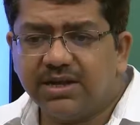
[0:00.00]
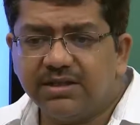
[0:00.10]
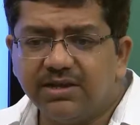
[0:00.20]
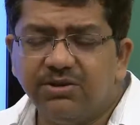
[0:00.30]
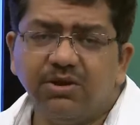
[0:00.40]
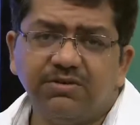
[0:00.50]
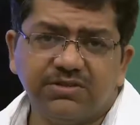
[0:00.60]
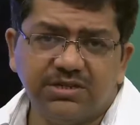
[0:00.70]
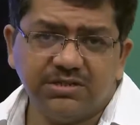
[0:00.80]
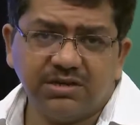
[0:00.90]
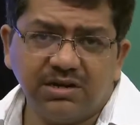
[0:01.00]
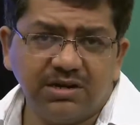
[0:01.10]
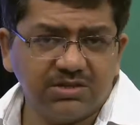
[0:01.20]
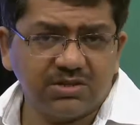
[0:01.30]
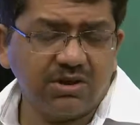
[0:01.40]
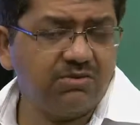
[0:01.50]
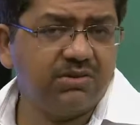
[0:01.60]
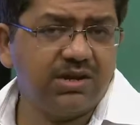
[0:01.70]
And then you have seasonal discount